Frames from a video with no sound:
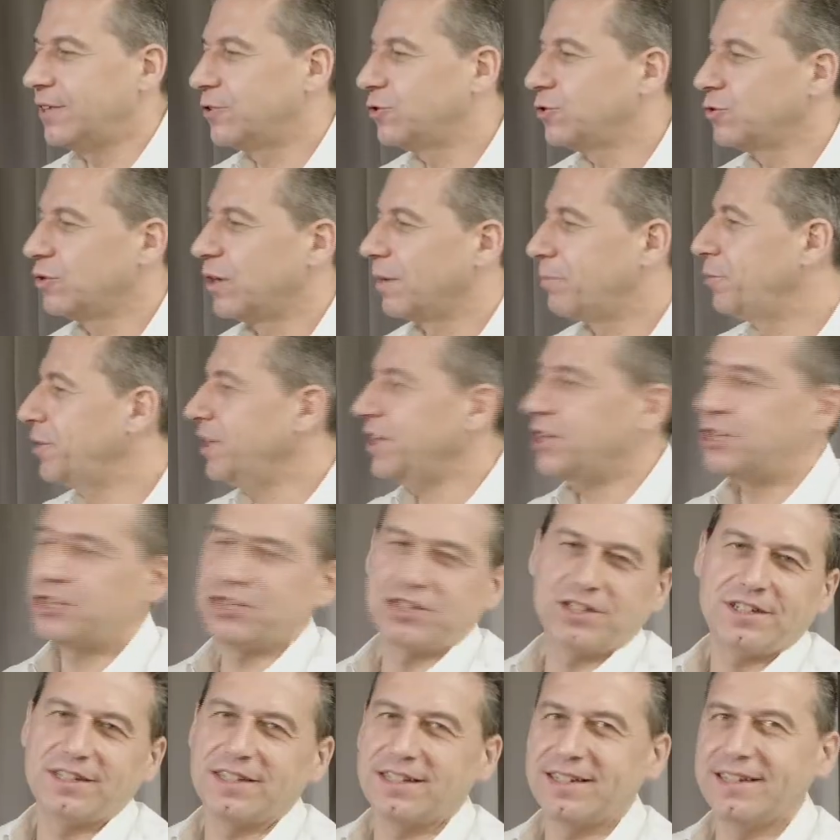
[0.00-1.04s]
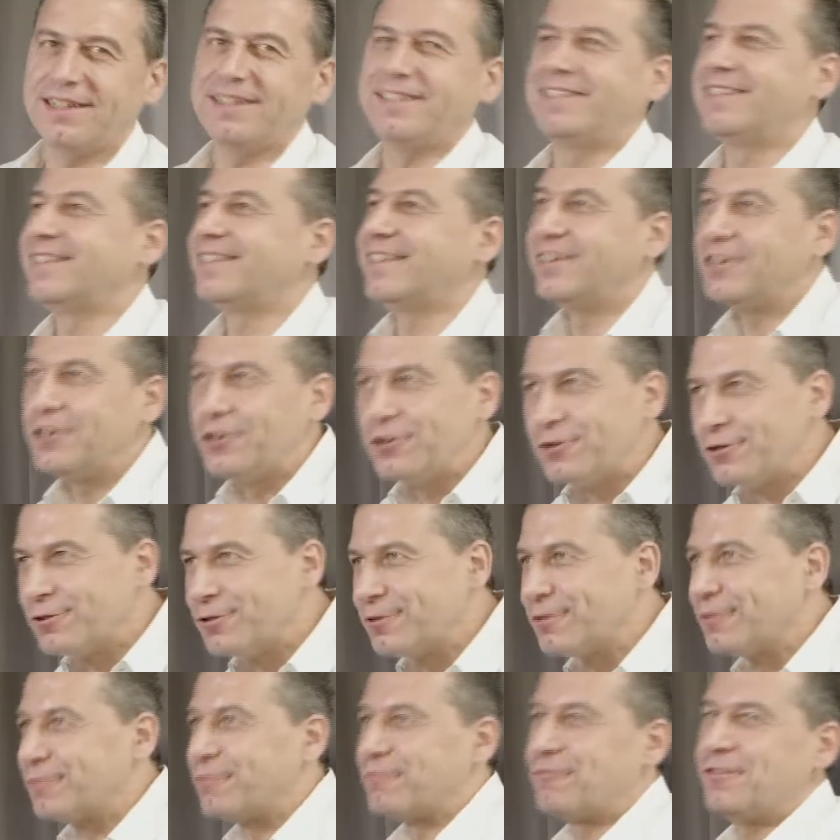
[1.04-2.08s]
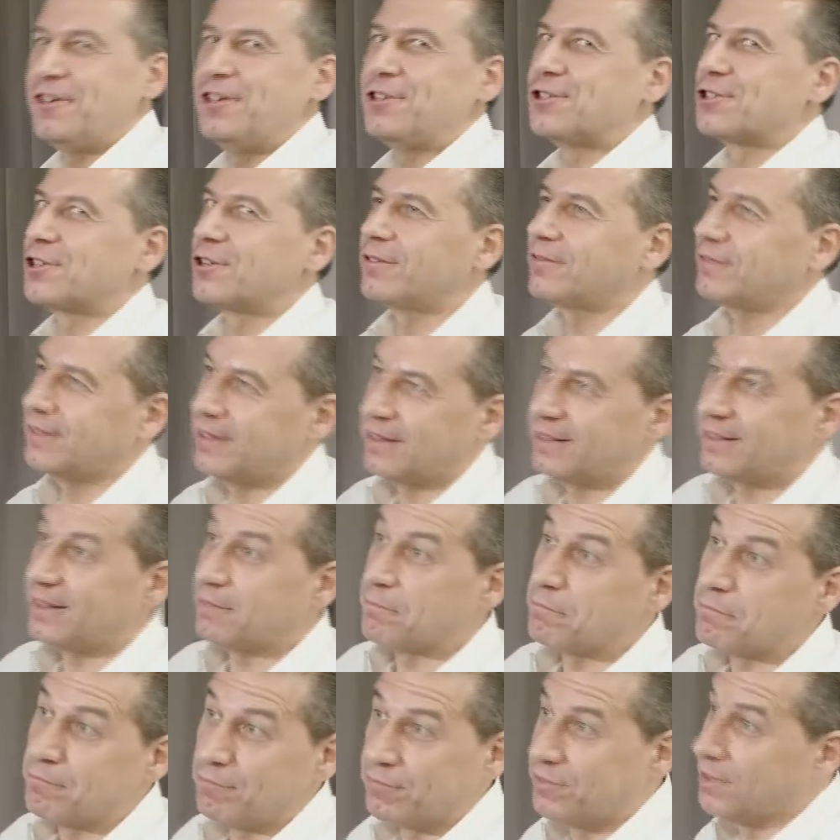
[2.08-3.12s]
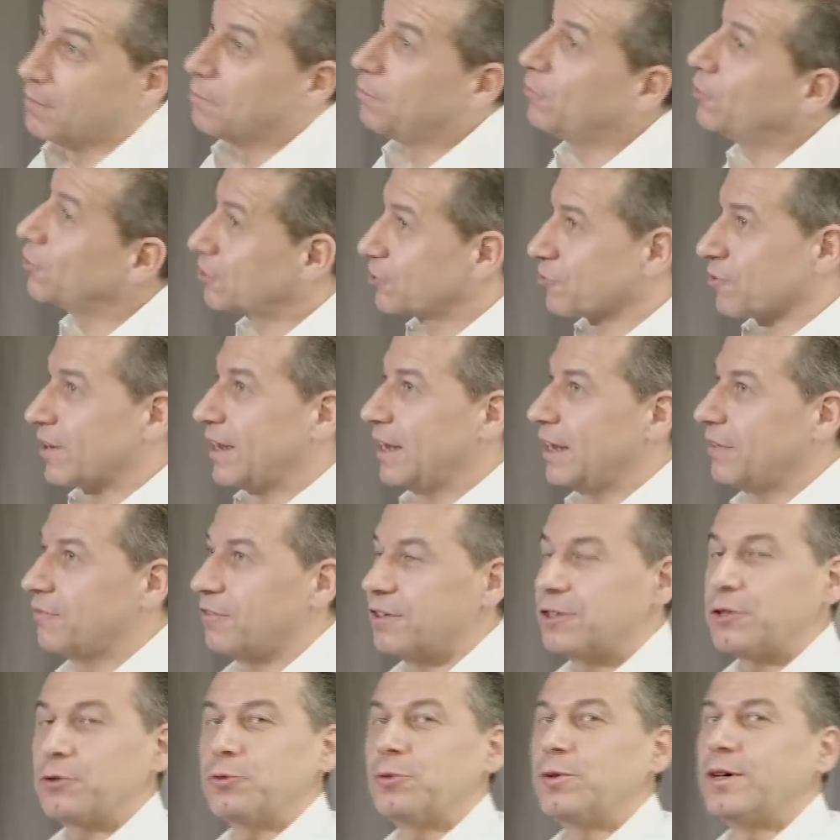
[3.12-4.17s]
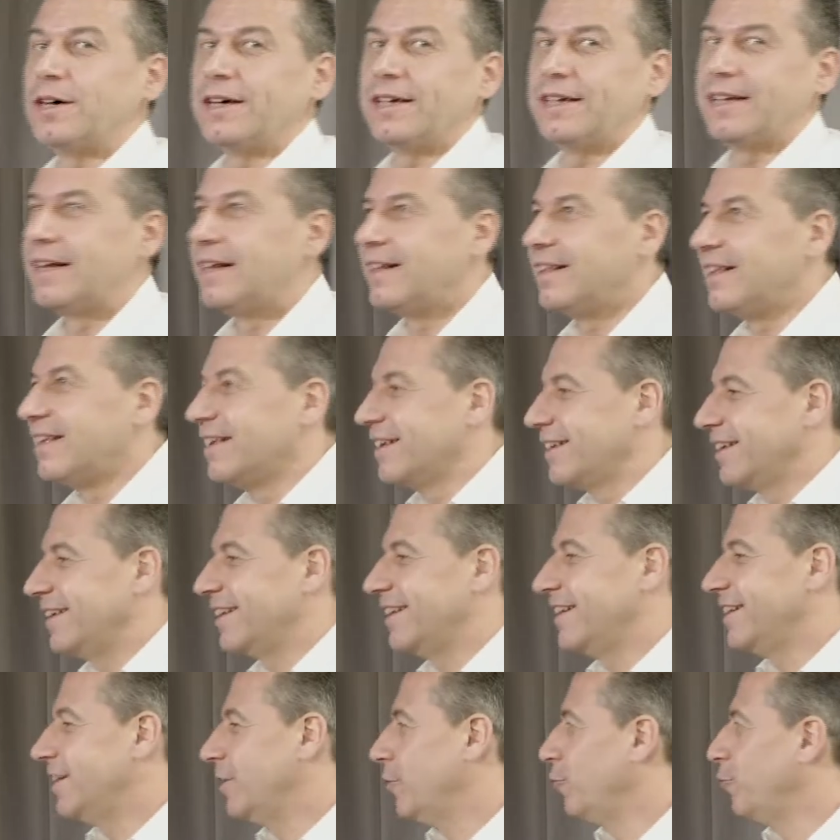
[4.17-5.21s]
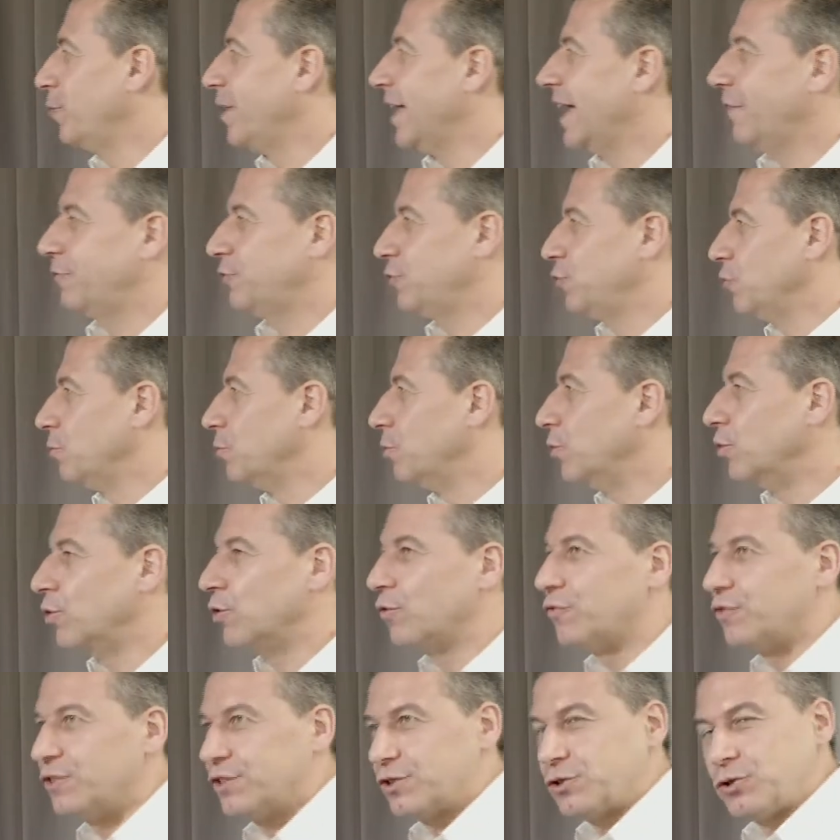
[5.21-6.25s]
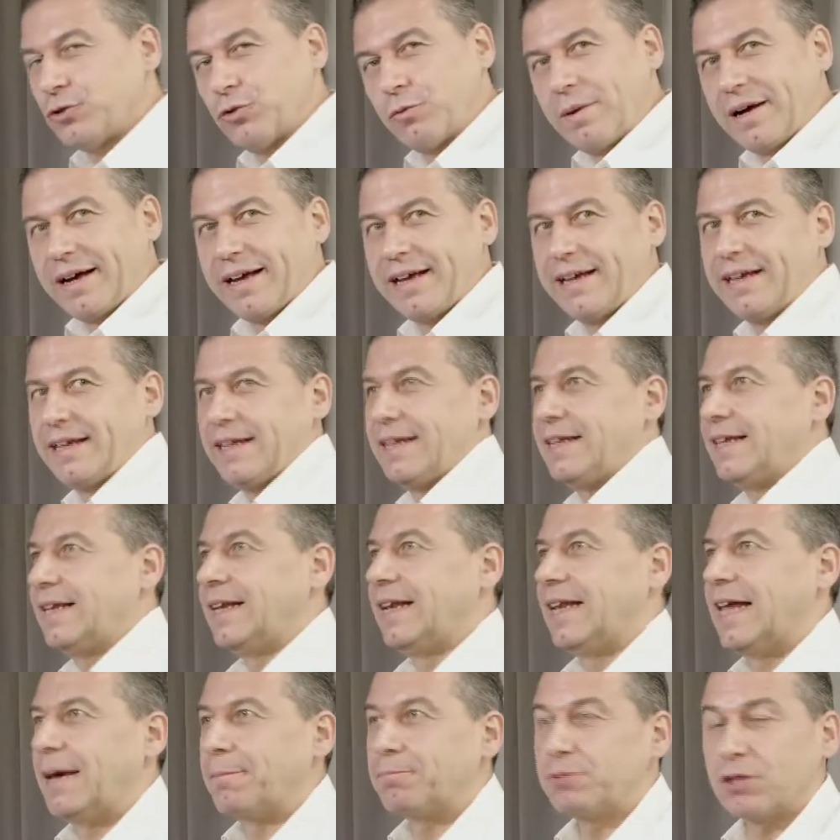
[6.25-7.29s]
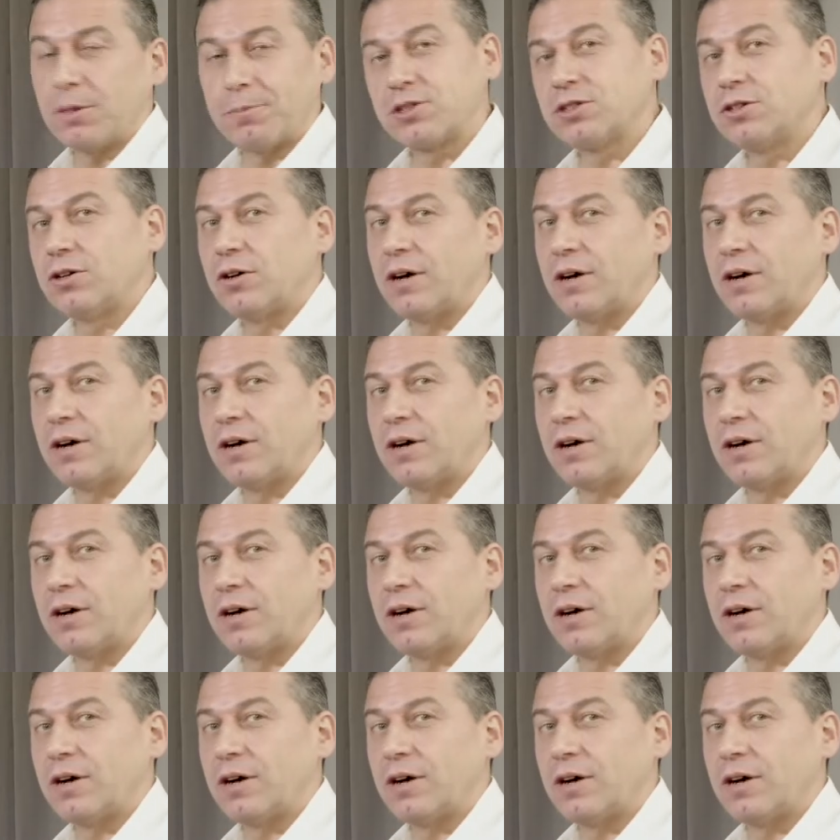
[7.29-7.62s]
to appreciate the new feature, the most relevant one, we have to move to my laptop. So